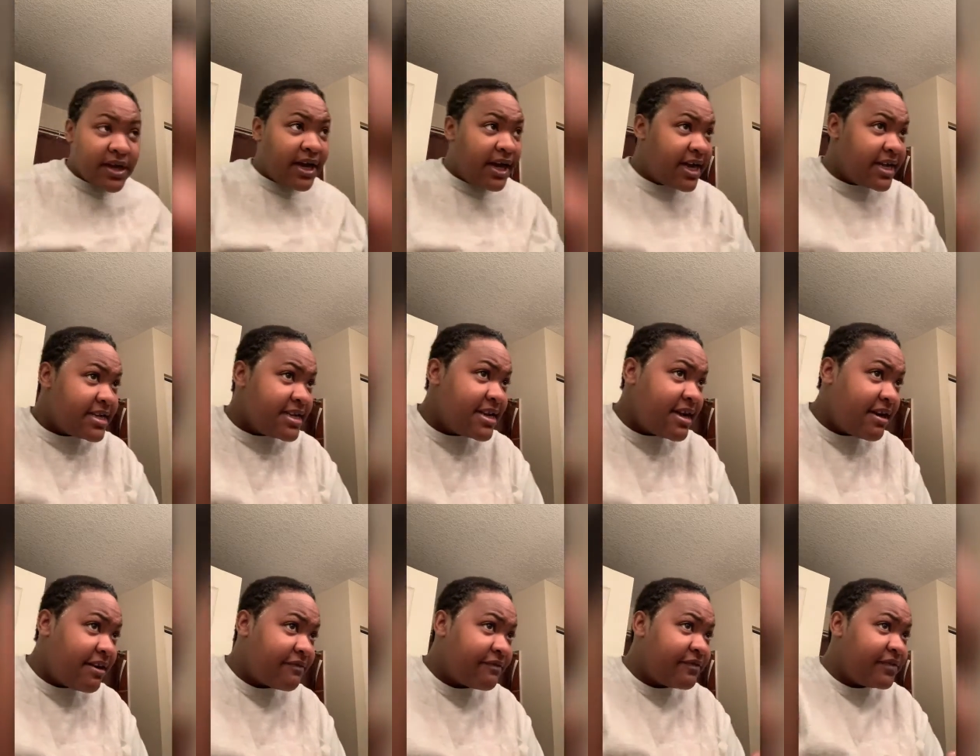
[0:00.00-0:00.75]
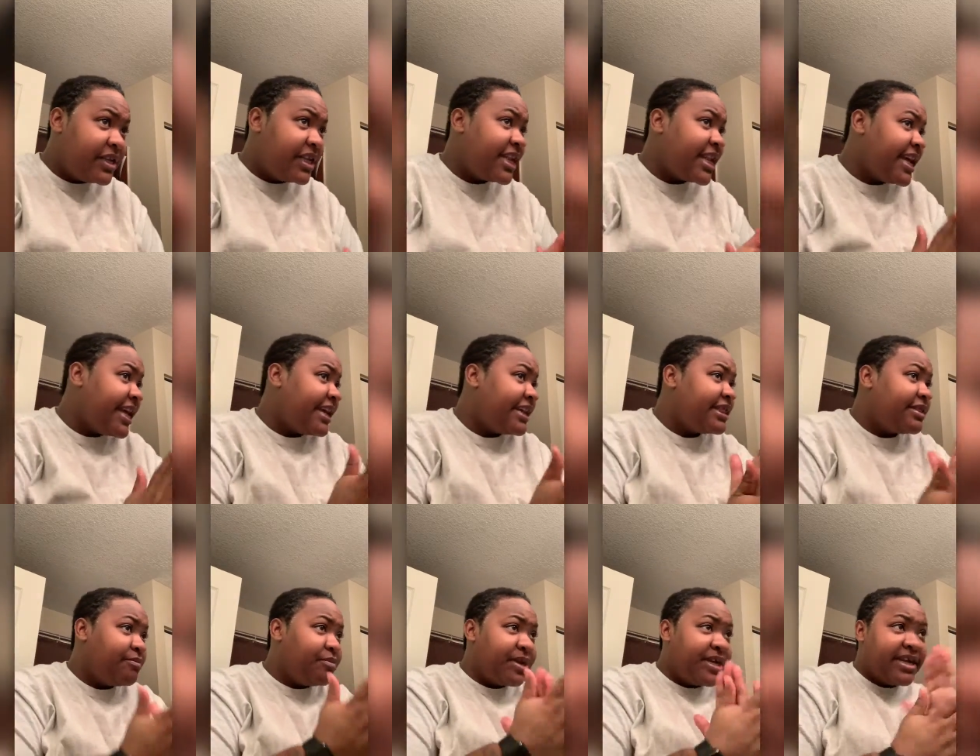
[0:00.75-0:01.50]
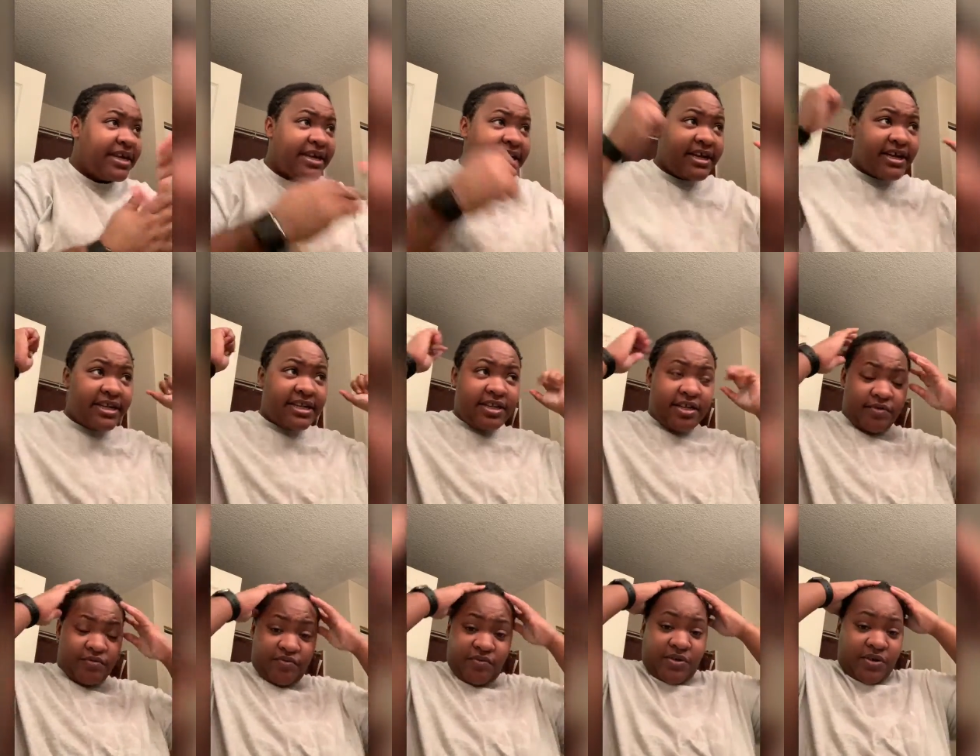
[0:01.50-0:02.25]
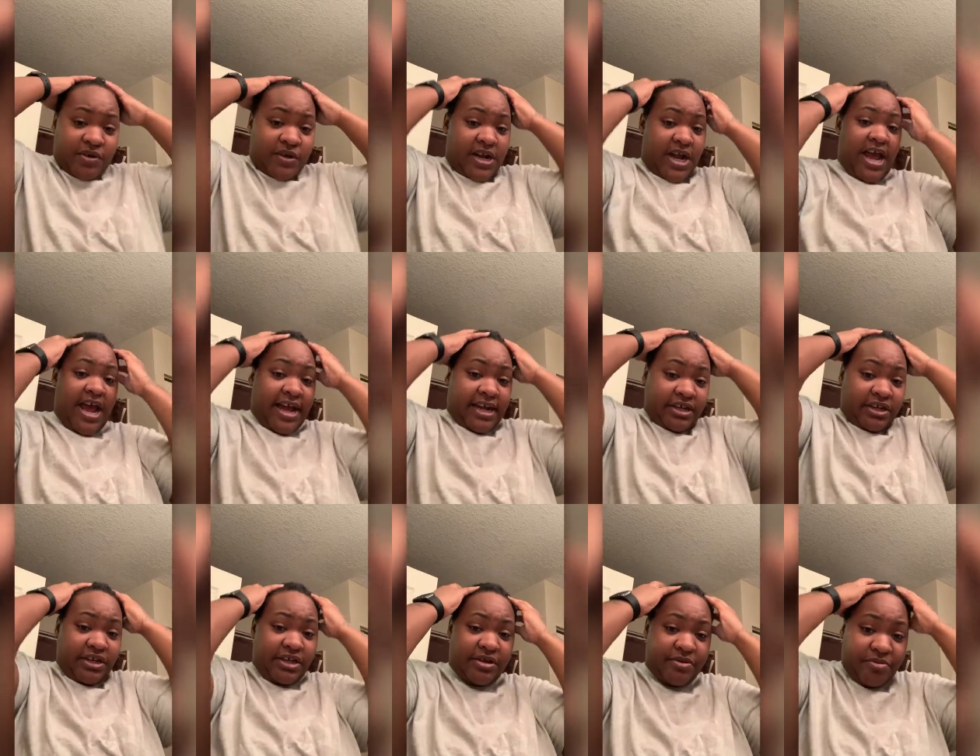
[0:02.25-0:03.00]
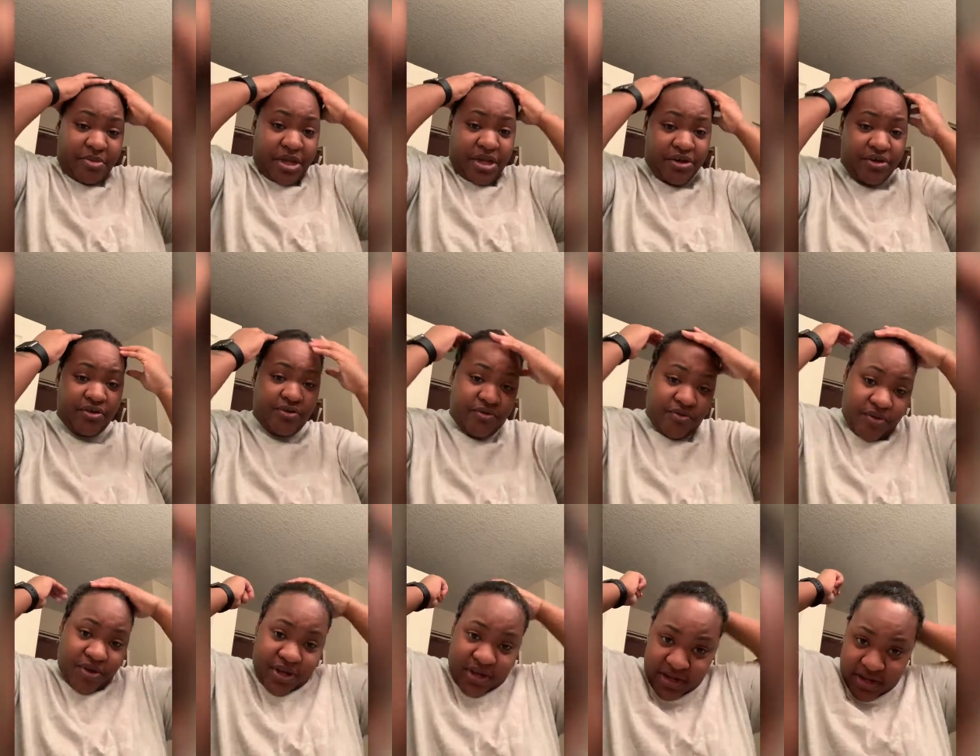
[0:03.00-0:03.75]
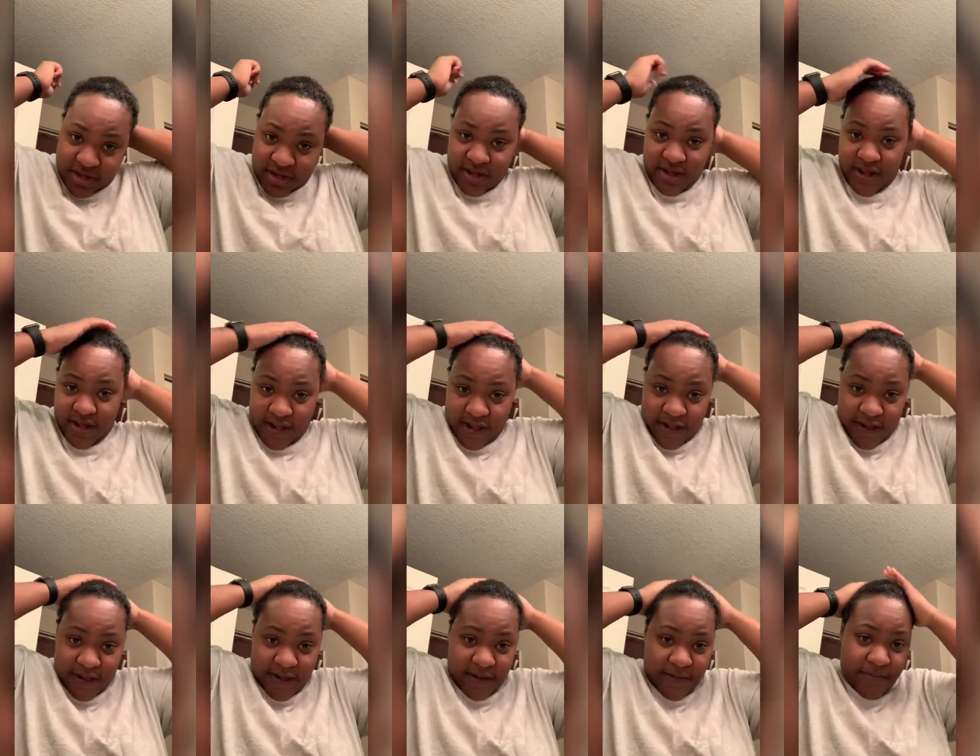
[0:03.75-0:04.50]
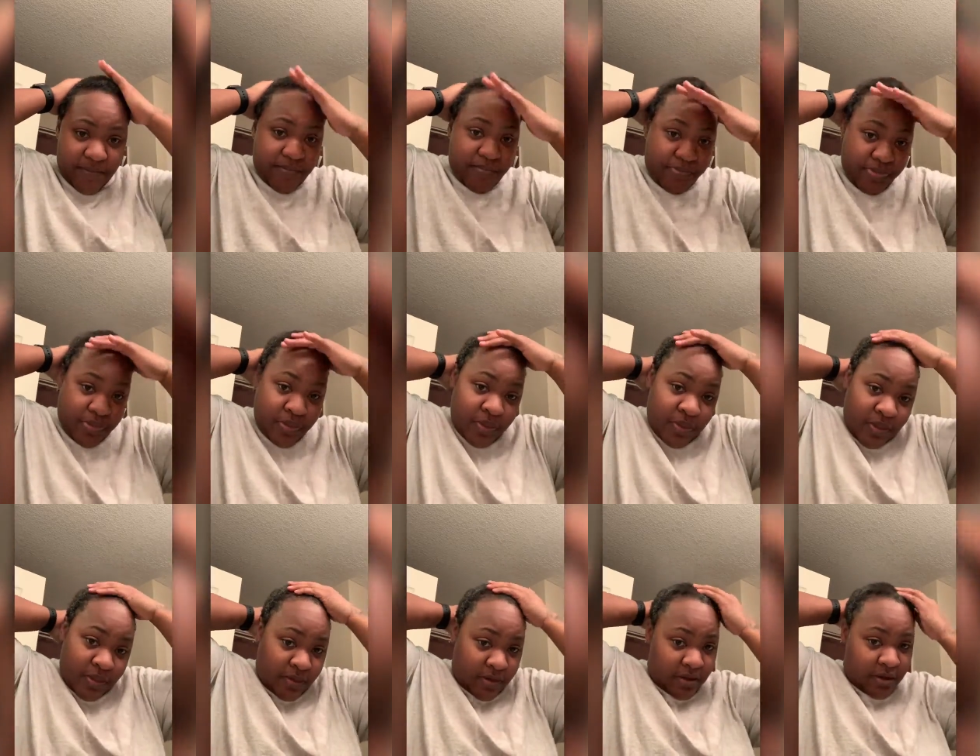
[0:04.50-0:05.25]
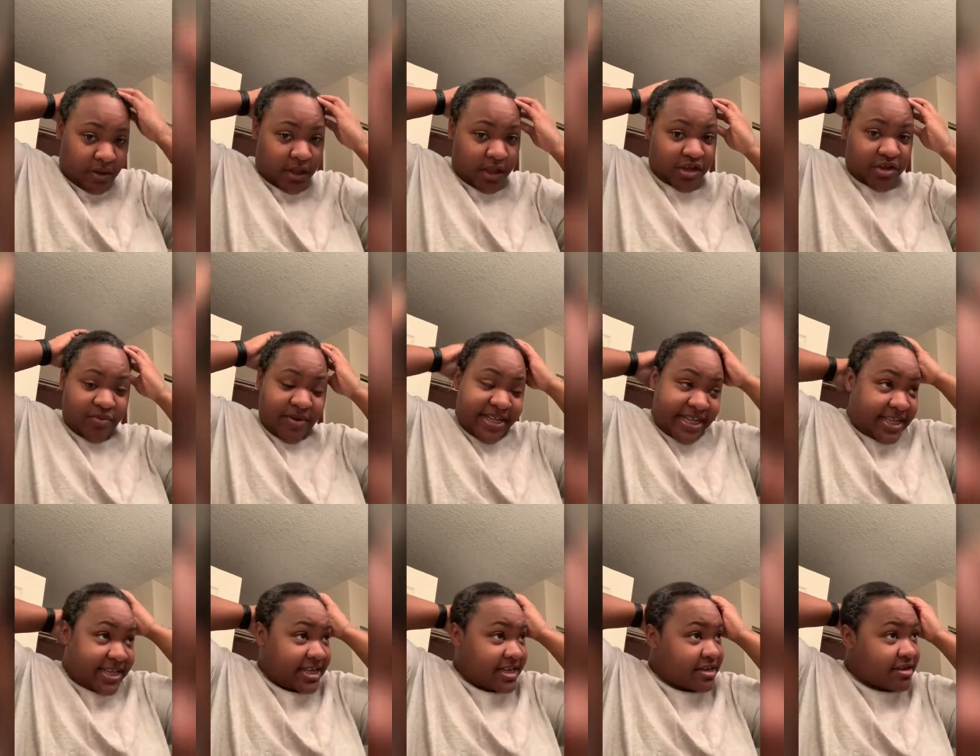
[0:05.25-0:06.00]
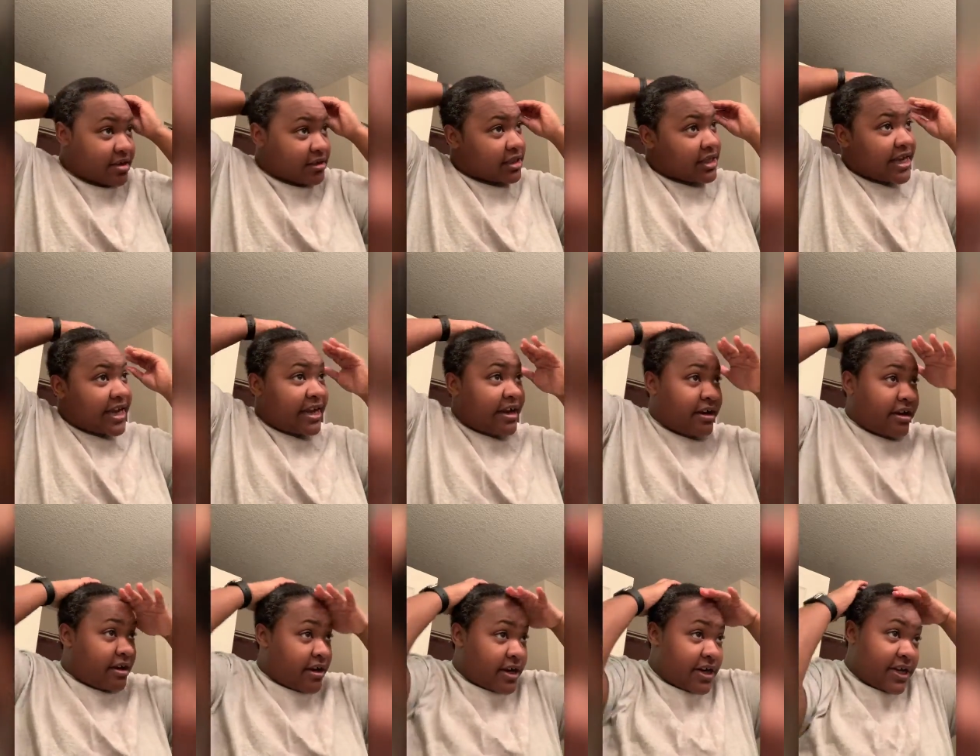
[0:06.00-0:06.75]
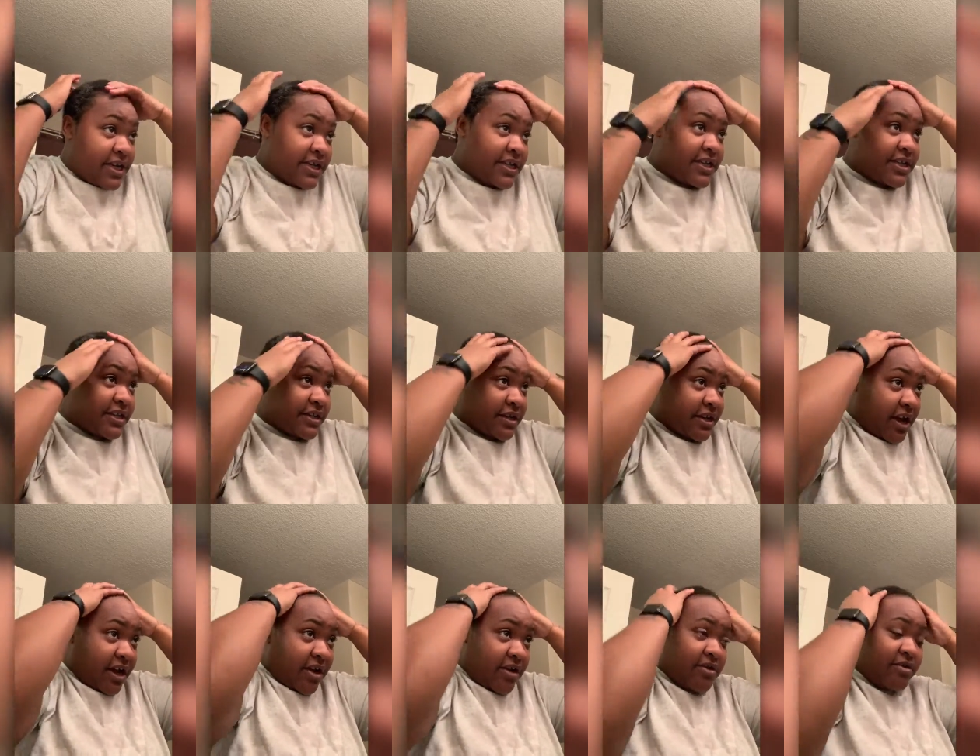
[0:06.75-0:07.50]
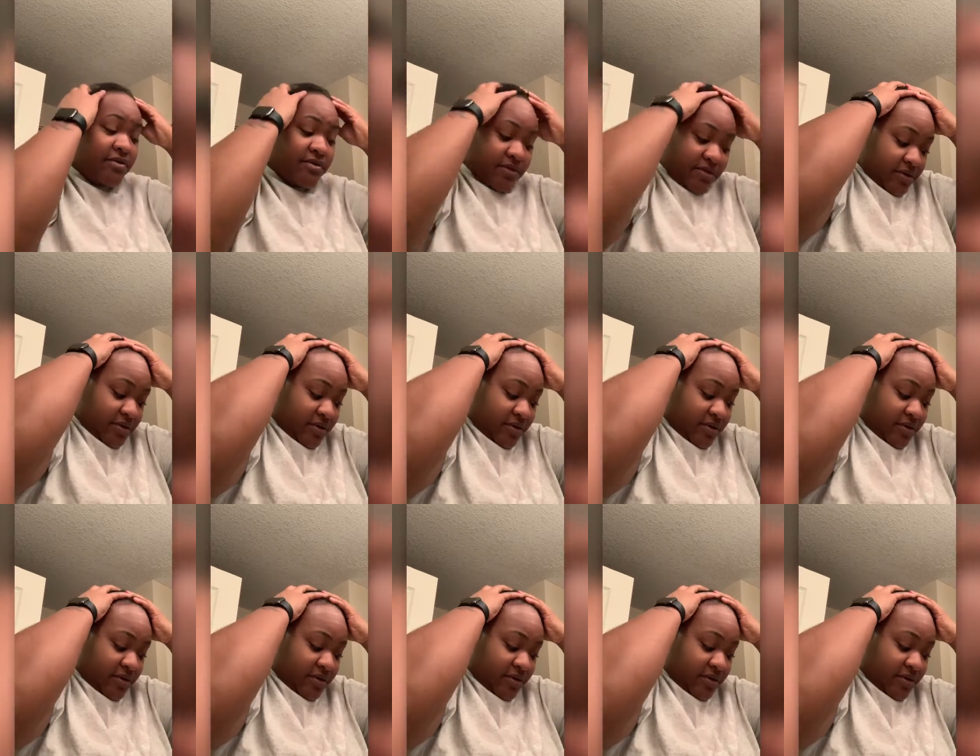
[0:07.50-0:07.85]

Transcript: enough length, because we're going to actually be doing the twisties on the hair. So